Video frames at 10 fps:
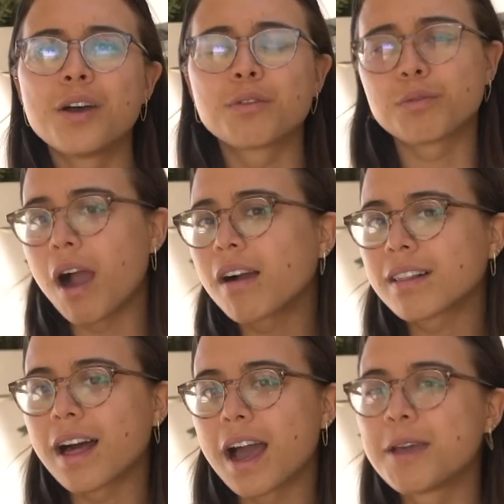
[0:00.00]
rock
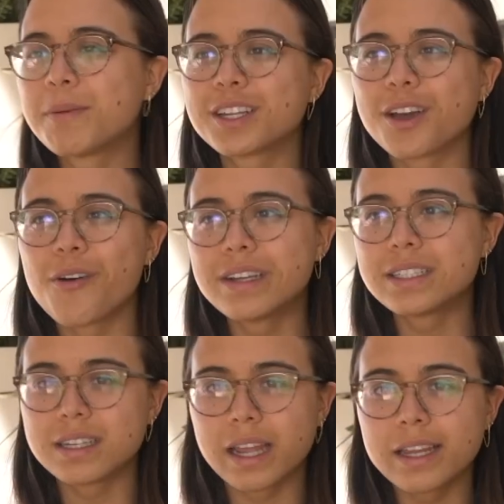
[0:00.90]
climb and go
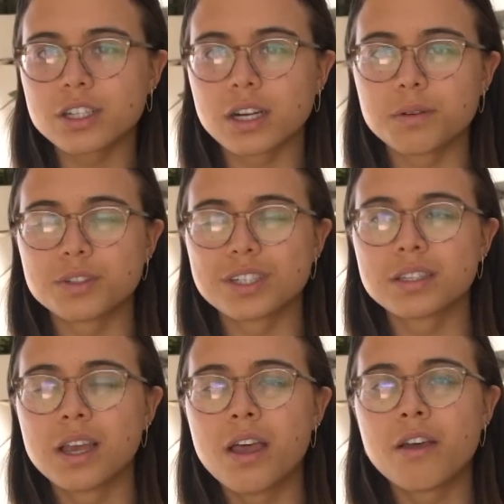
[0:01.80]
into nature, and it was
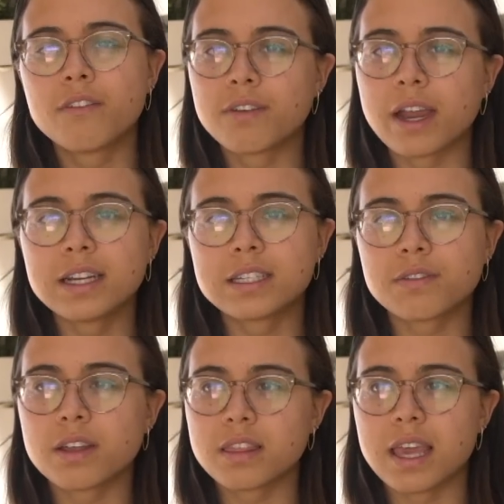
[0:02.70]
just very
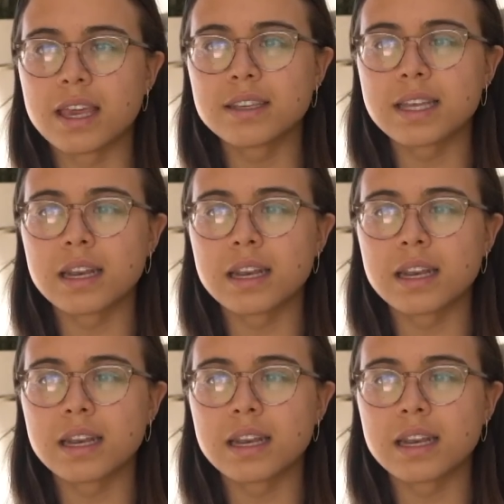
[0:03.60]
different things.